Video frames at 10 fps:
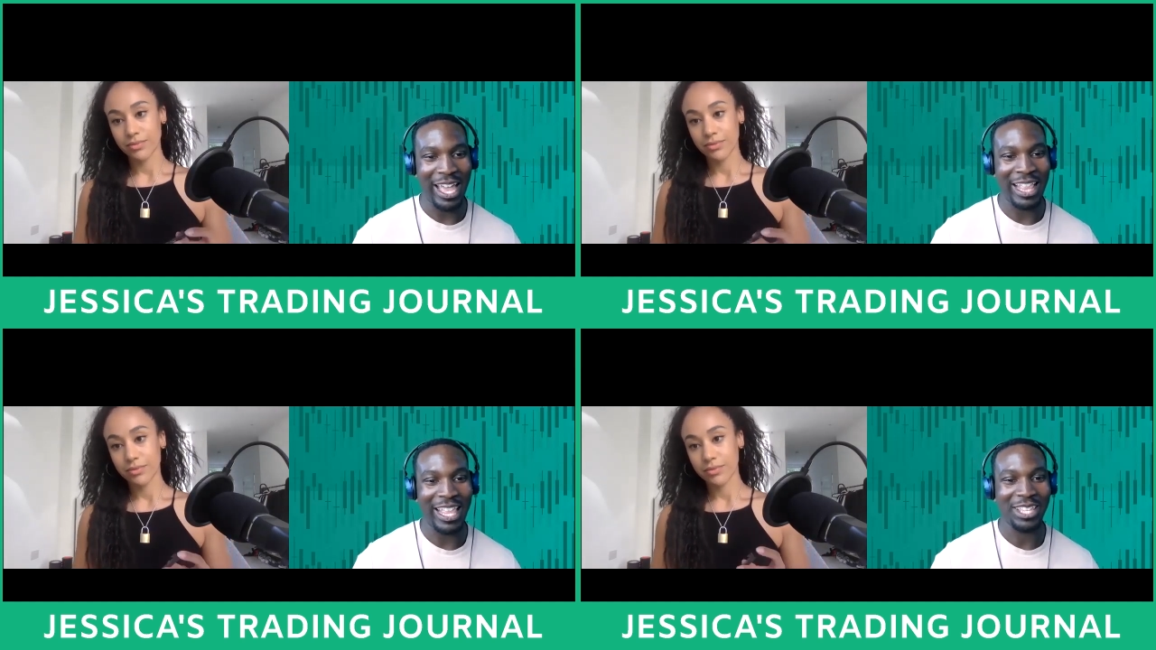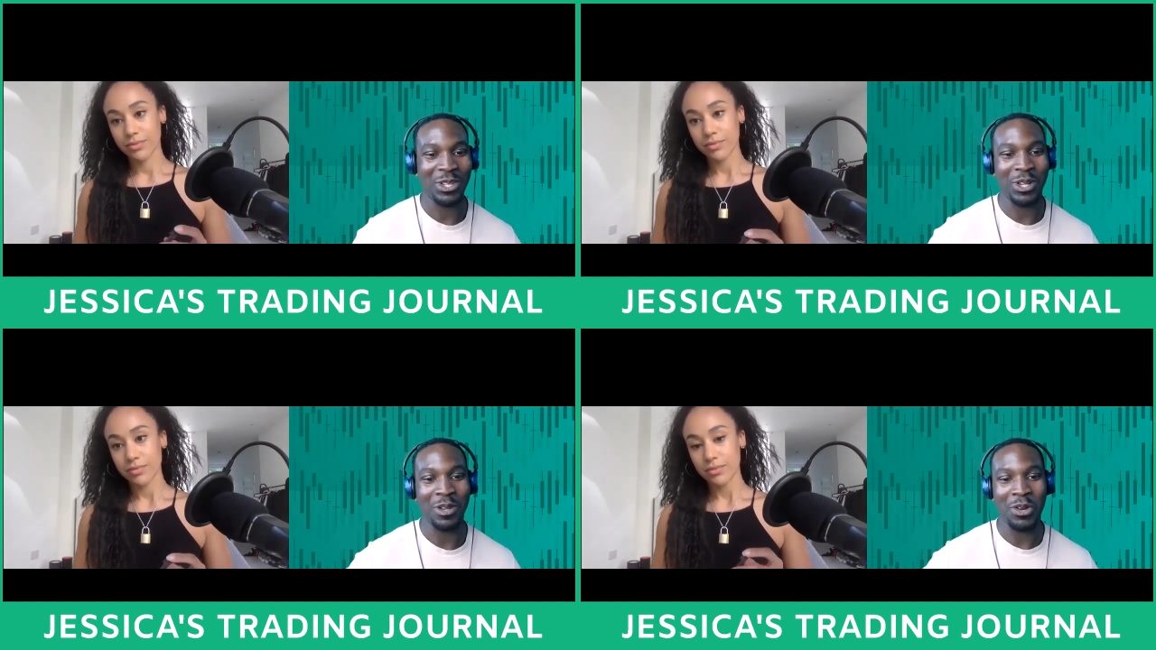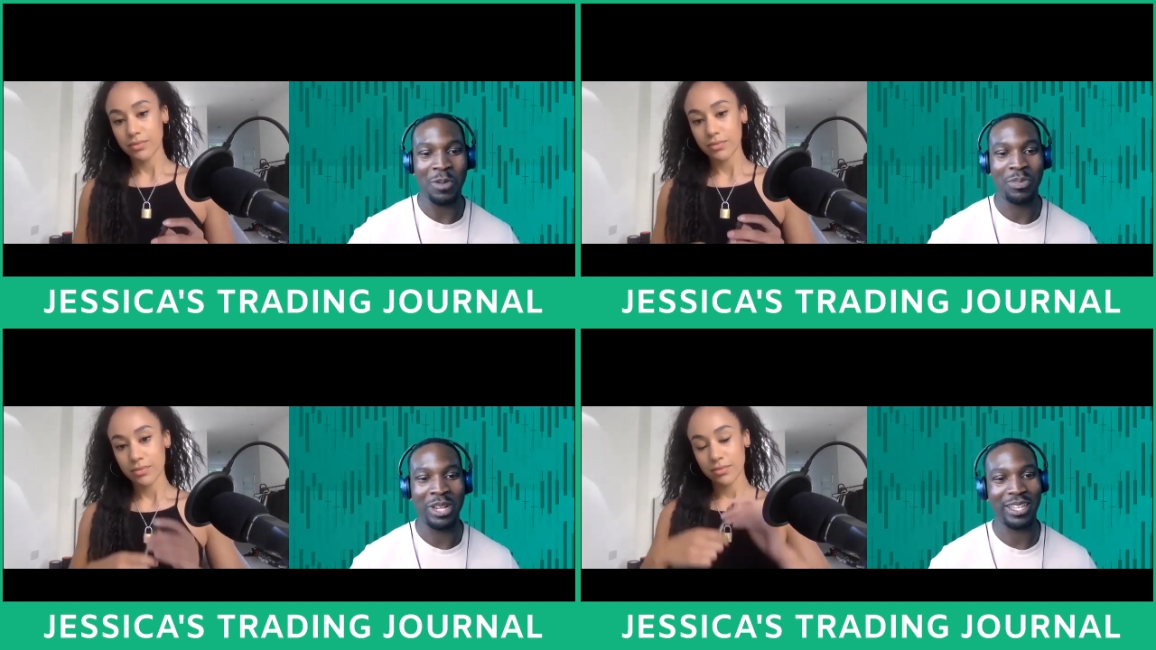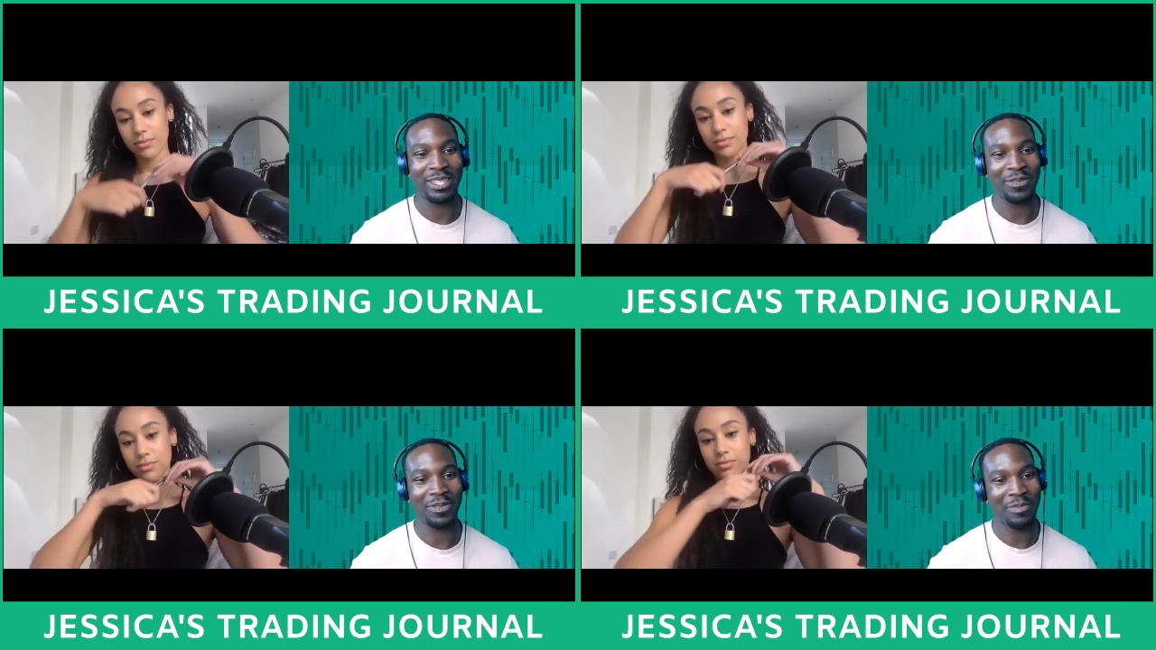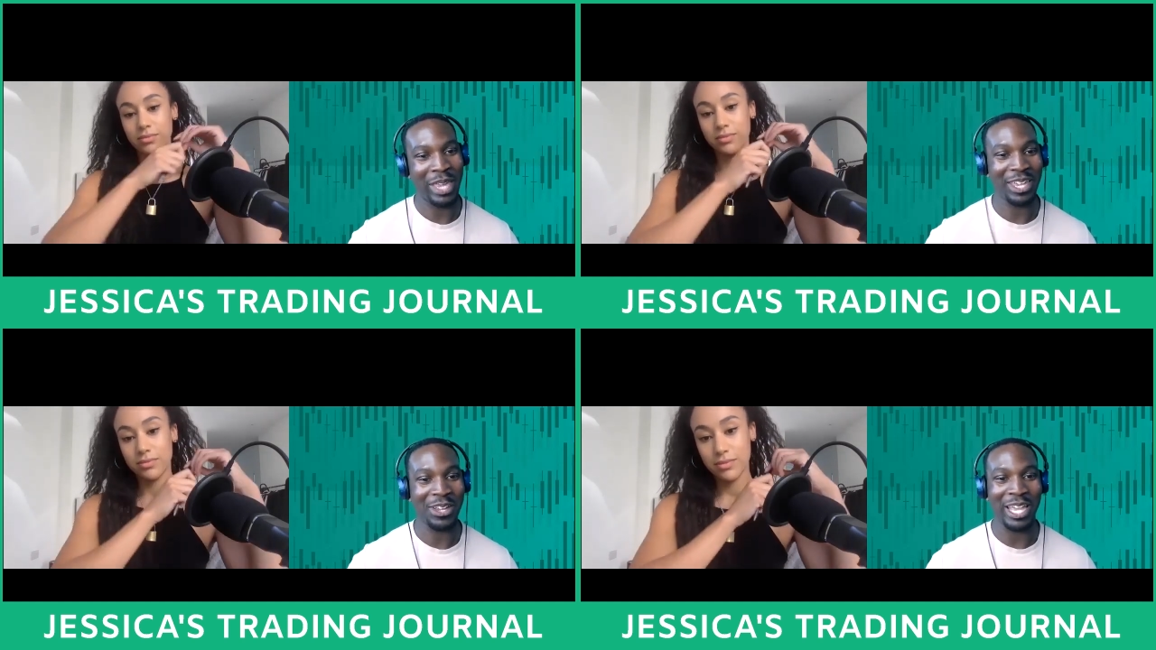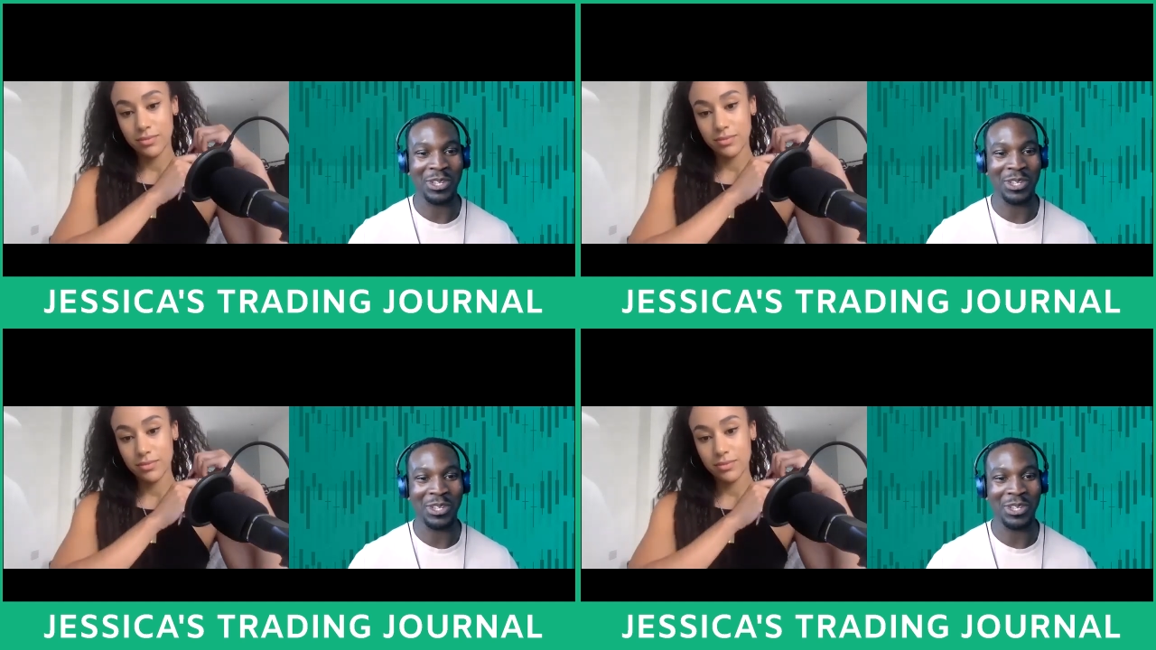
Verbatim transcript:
Speaker 1: I like to complex make it